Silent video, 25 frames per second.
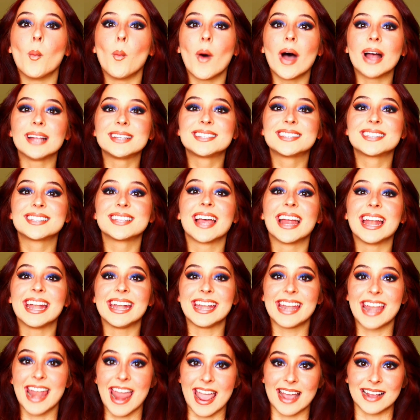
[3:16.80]
what's
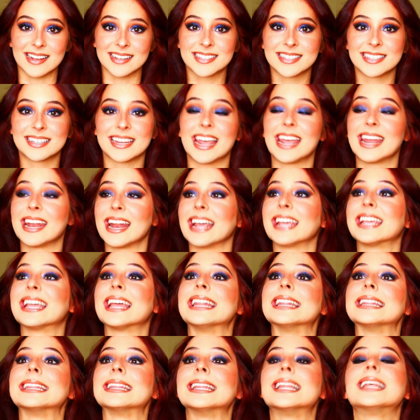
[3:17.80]
next? And I
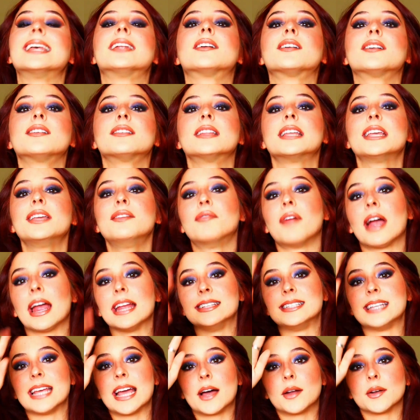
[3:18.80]
can literally
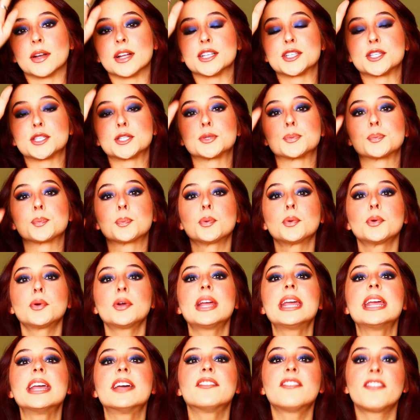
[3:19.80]
write down a
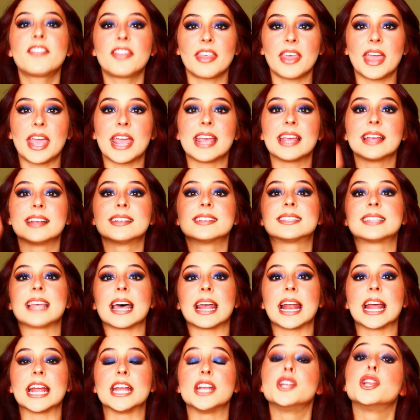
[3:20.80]
spree of things
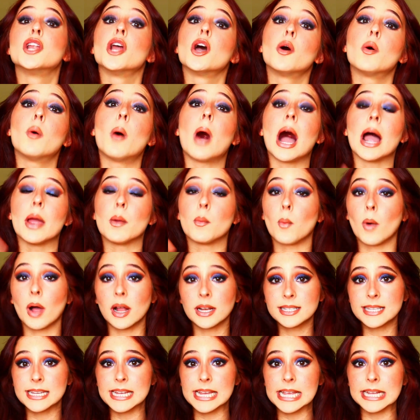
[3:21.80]
that I know I
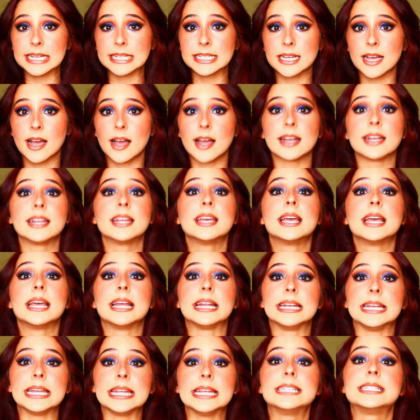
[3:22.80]
want to get done,
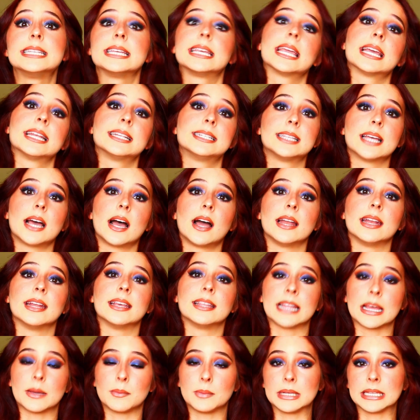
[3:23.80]
need to get done,
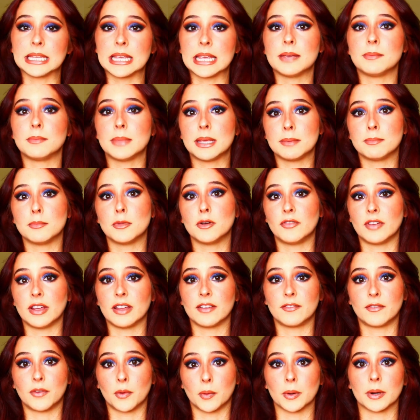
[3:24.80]
and that would keep me
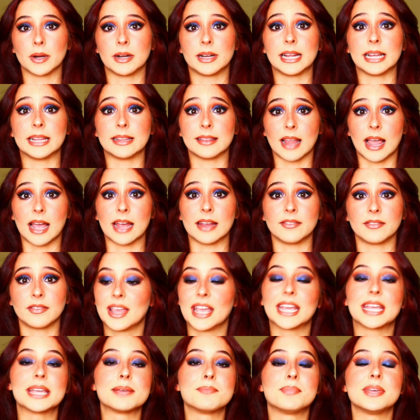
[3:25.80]
moving forward in life.
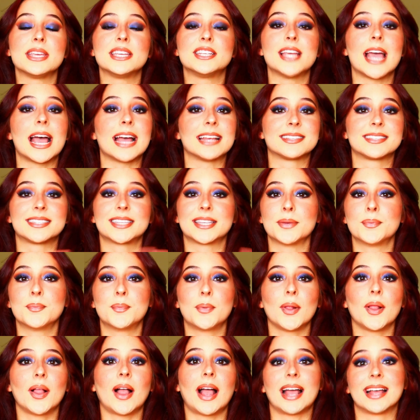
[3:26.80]
It can be as
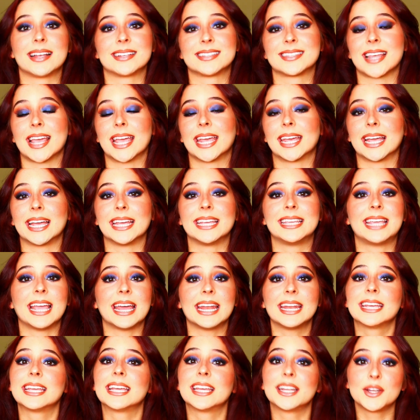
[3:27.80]
simple as like
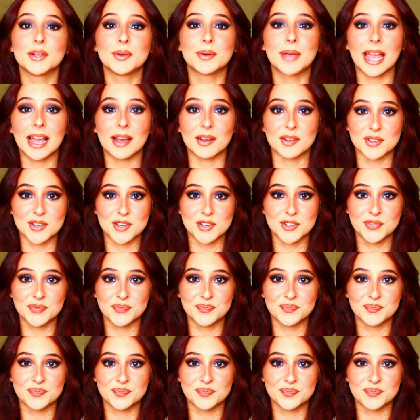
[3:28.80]
getting a new couch,